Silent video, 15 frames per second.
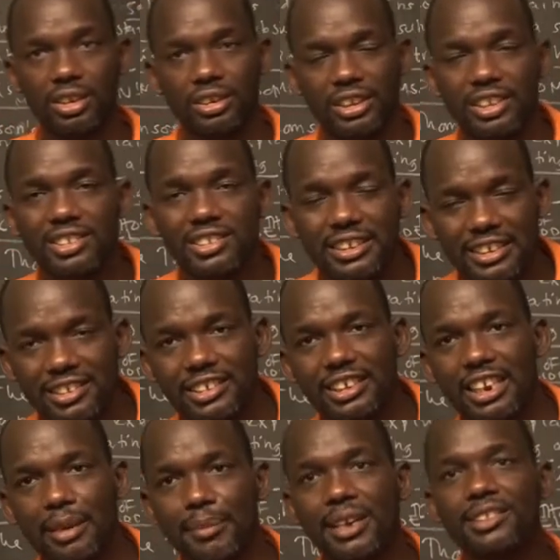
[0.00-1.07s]
This is the
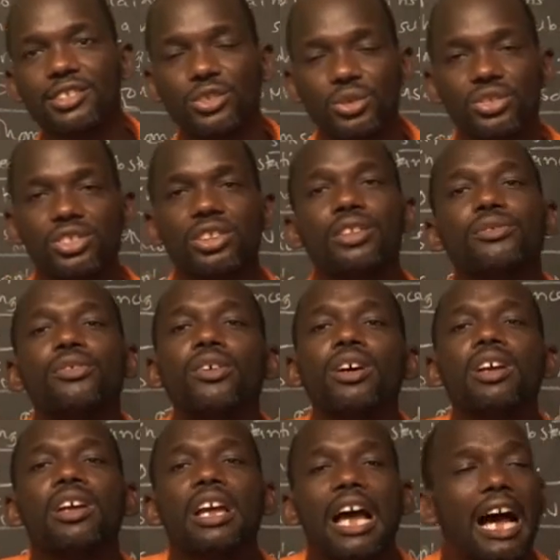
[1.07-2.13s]
syllabus used if,
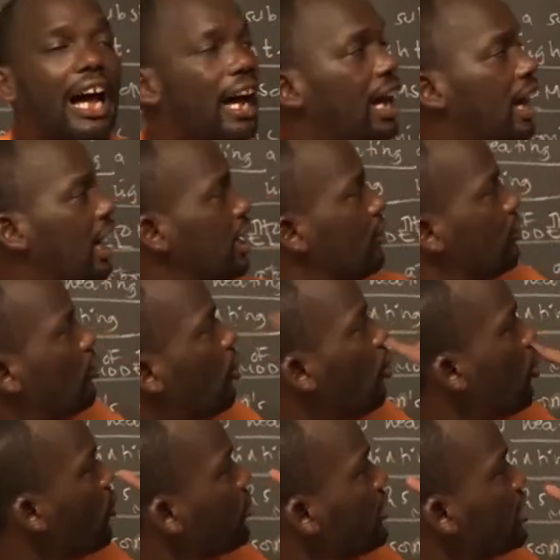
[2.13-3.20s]
uh, for
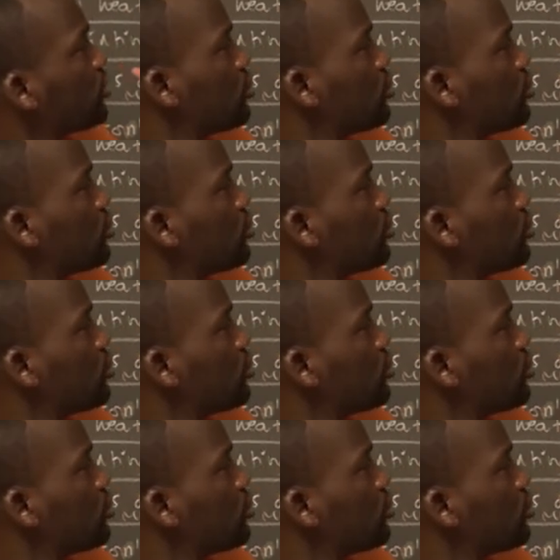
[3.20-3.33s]
all the